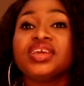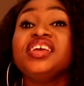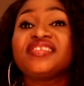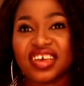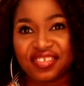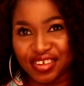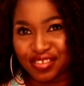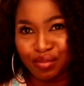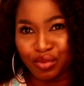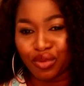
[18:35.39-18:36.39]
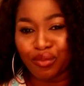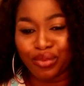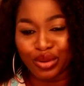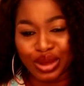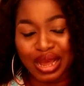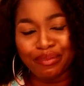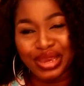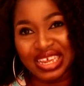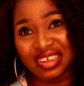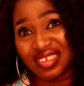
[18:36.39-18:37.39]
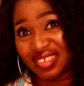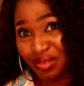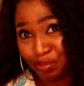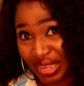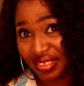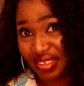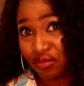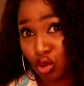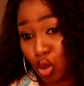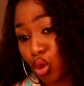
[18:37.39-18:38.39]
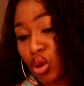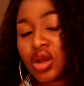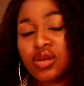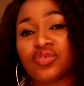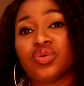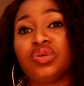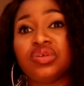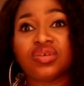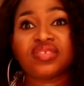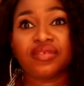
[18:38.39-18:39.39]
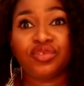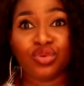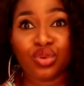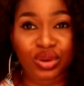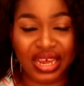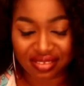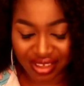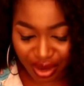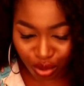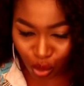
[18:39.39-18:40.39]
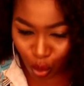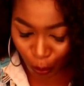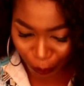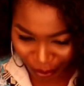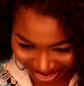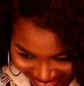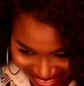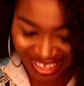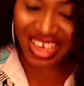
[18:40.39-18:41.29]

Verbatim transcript: It's accessible, but I mean, it's expensive though. So you just have to know that and know peace.